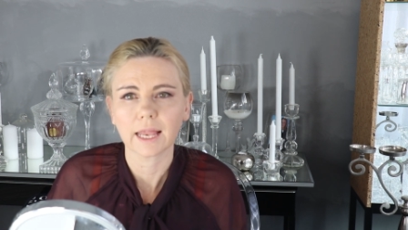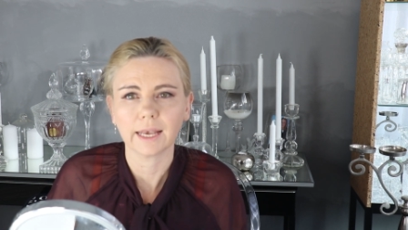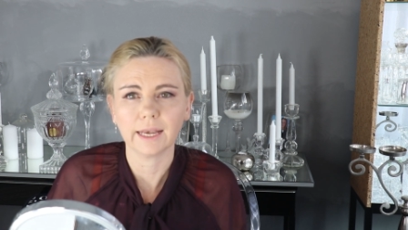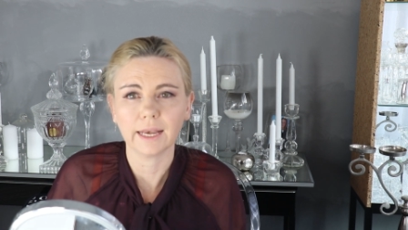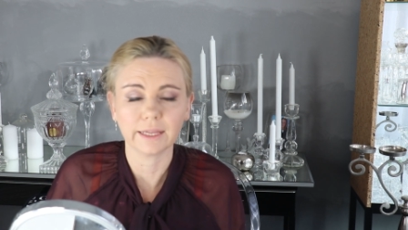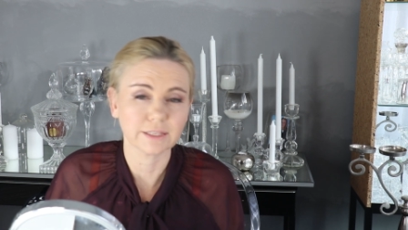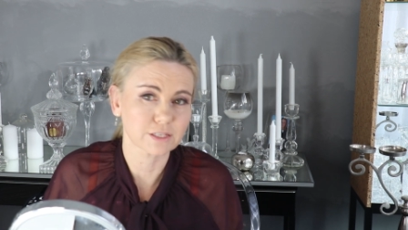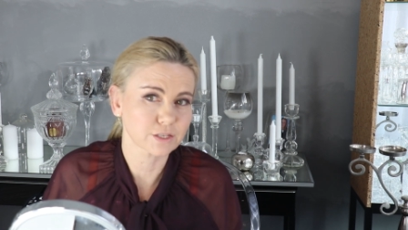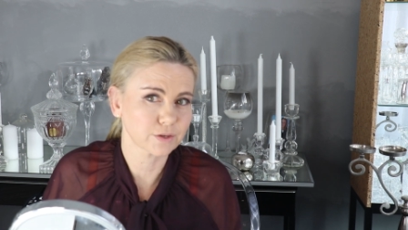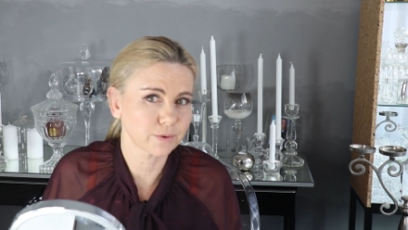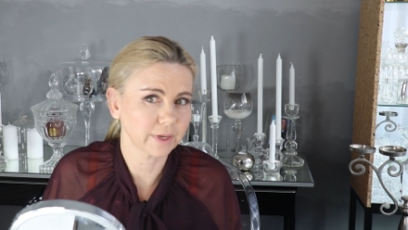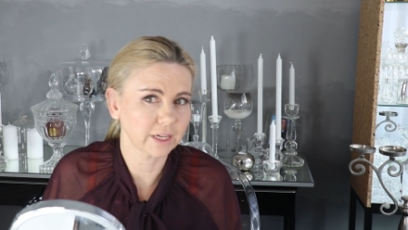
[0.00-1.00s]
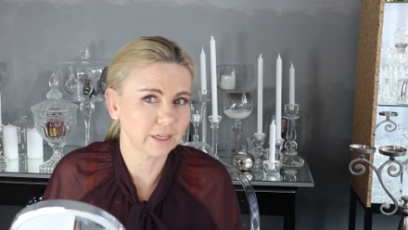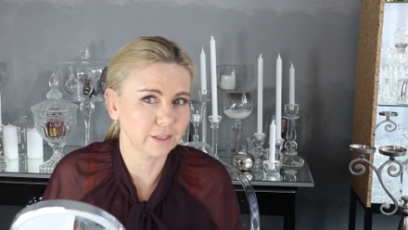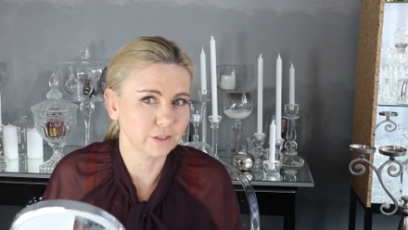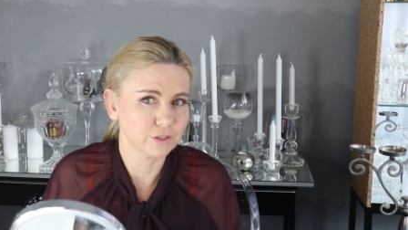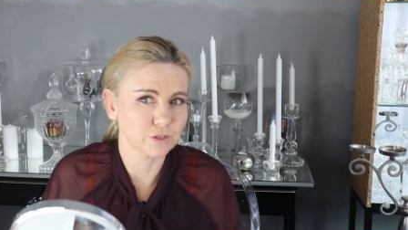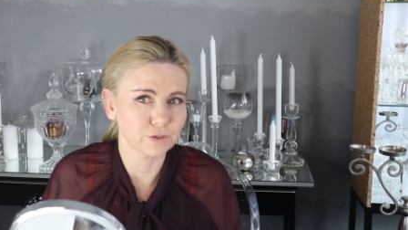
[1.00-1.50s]
Let's
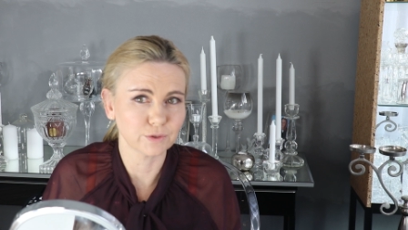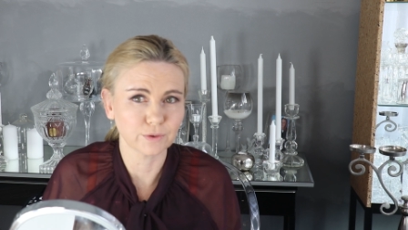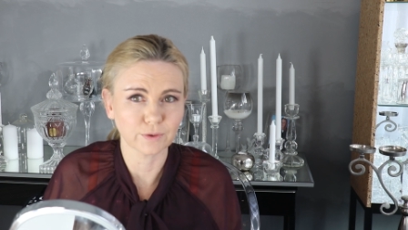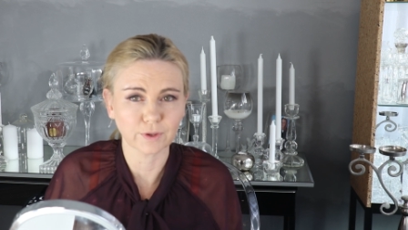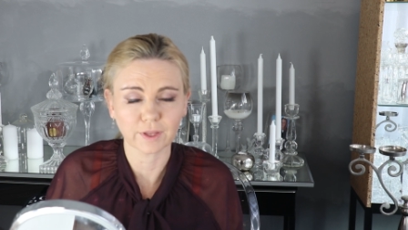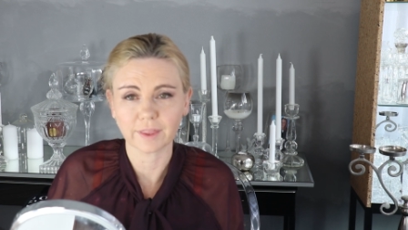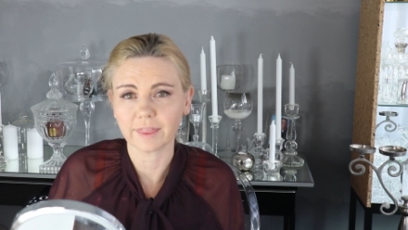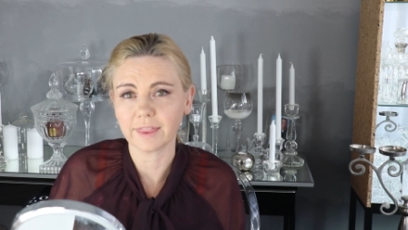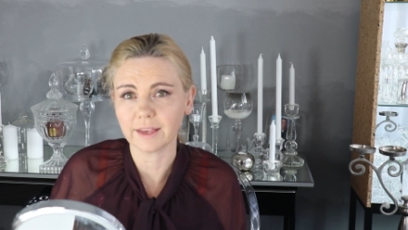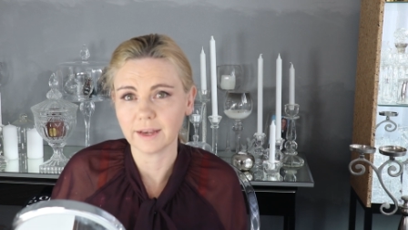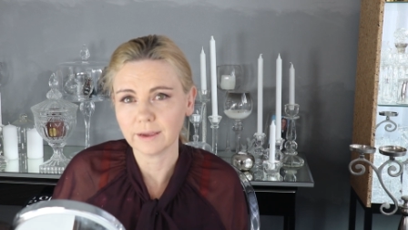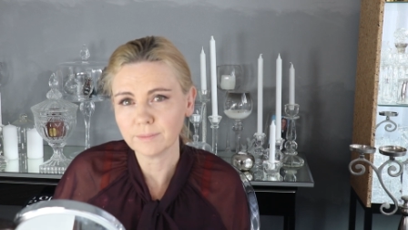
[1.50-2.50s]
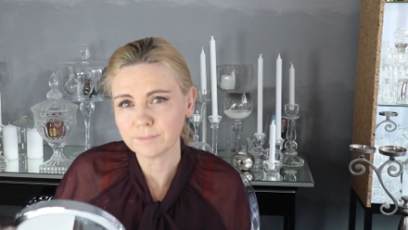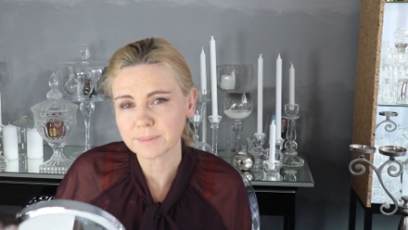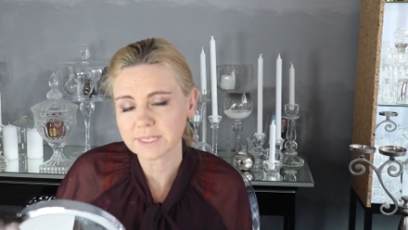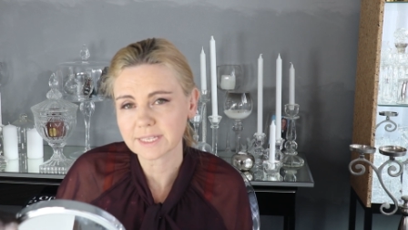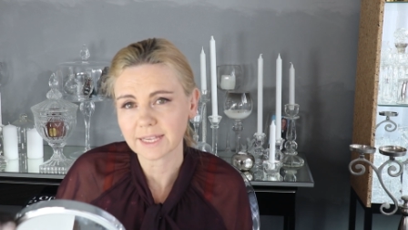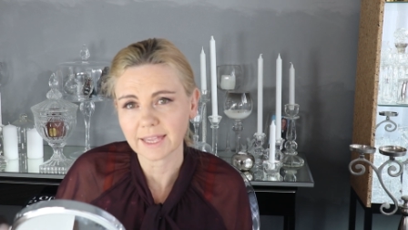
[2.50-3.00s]
quickly do the
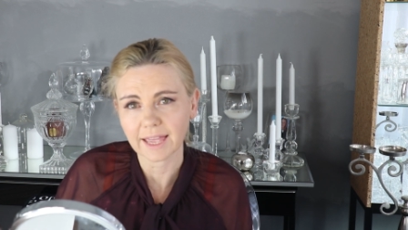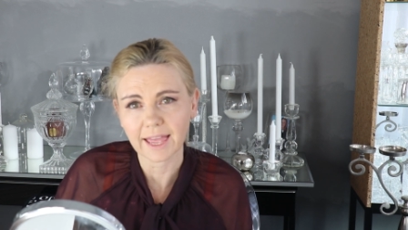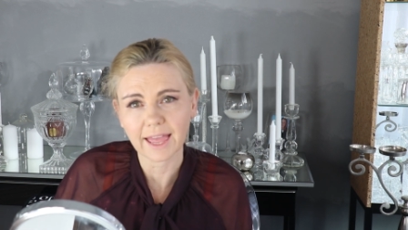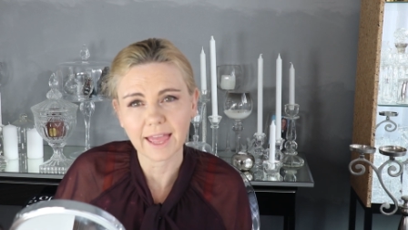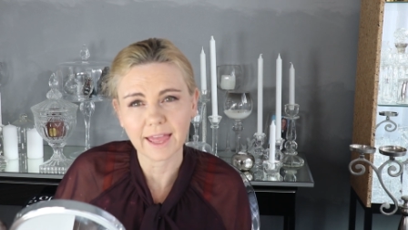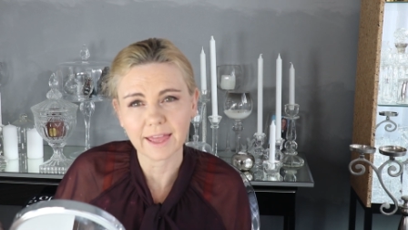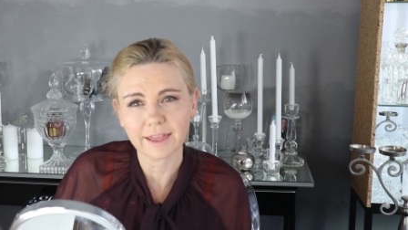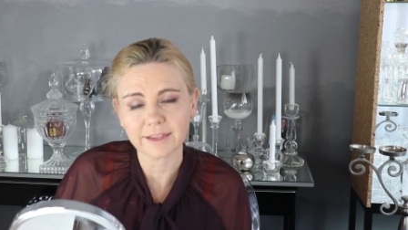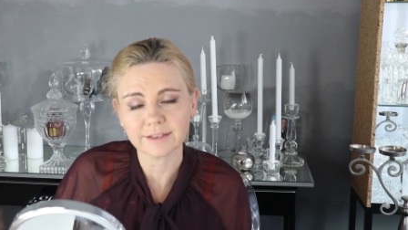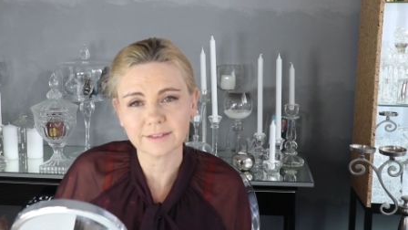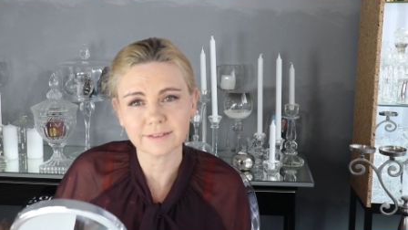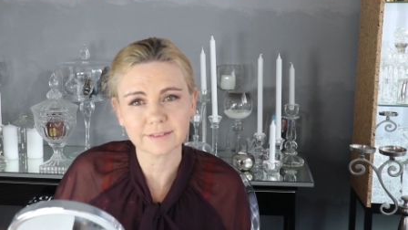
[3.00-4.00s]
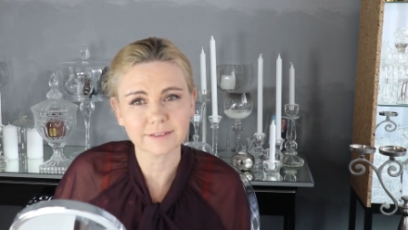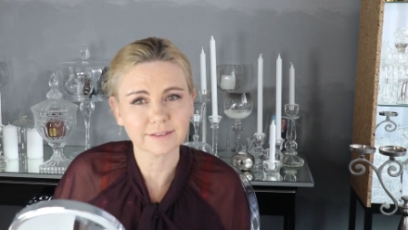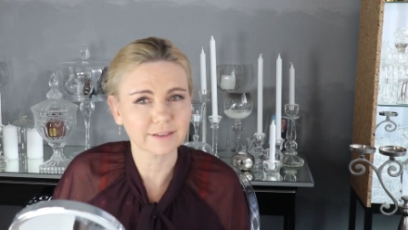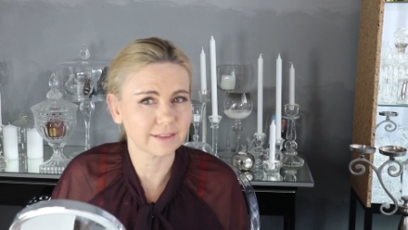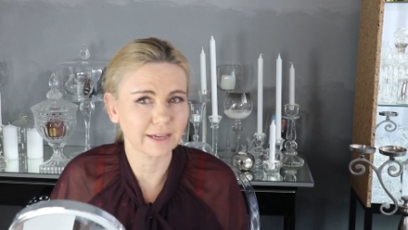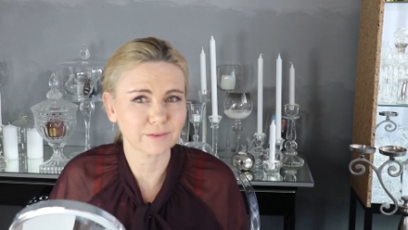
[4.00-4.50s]
lips, and
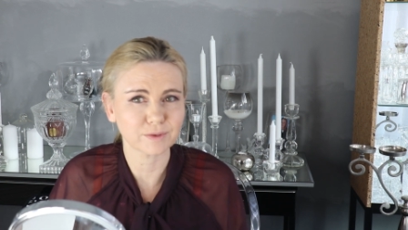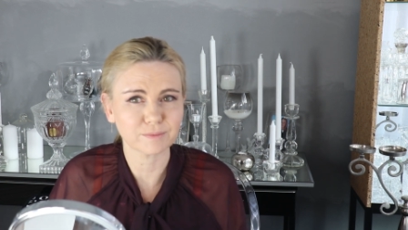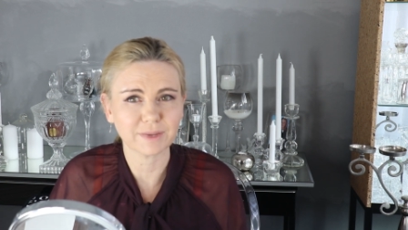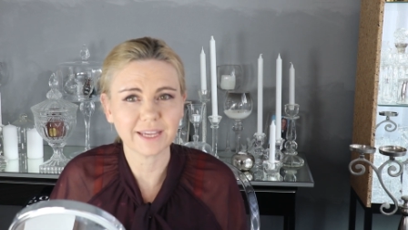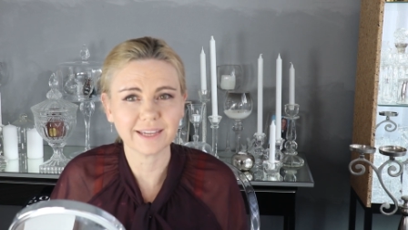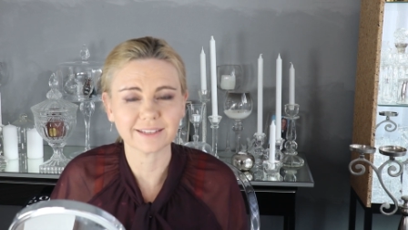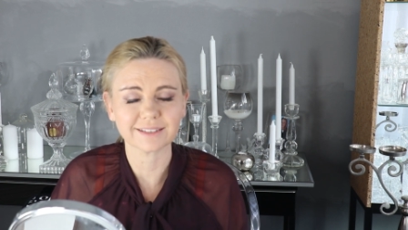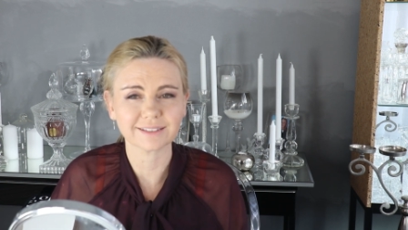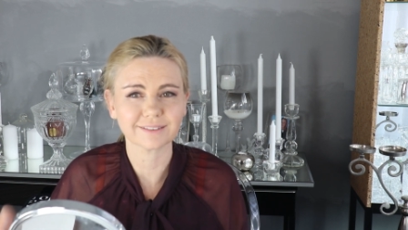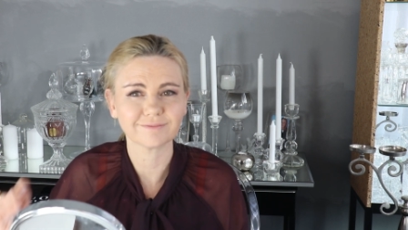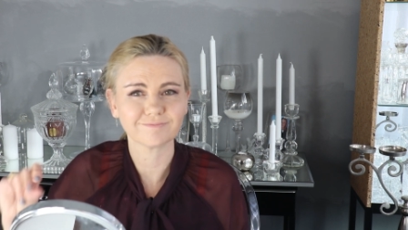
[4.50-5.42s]
that would be it.